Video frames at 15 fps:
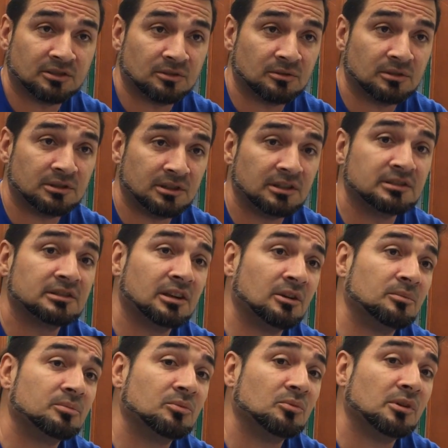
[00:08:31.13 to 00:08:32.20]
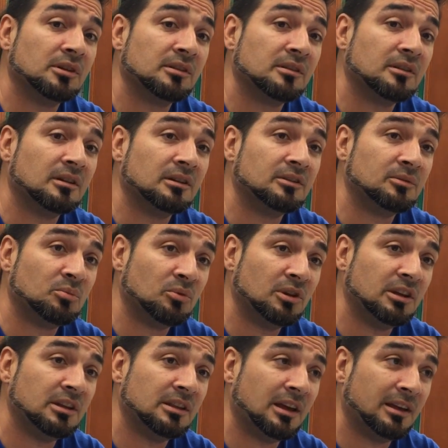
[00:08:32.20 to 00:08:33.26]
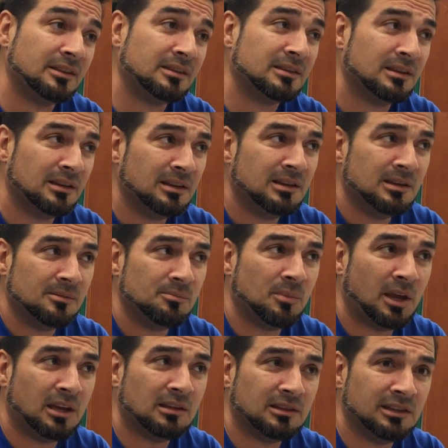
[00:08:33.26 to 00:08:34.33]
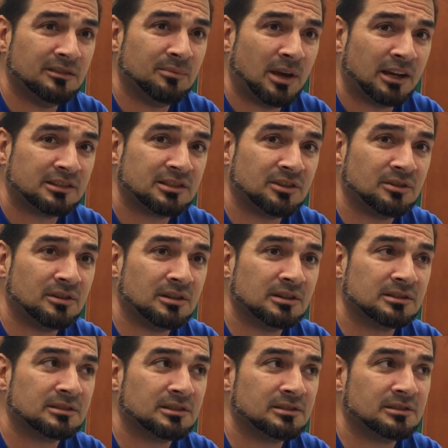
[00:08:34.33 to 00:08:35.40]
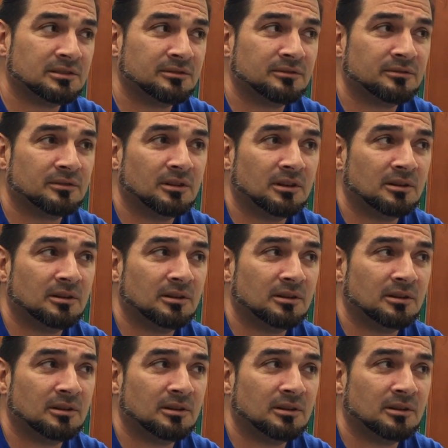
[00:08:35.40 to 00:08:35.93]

So it does help with debris that may leave bacteria, such as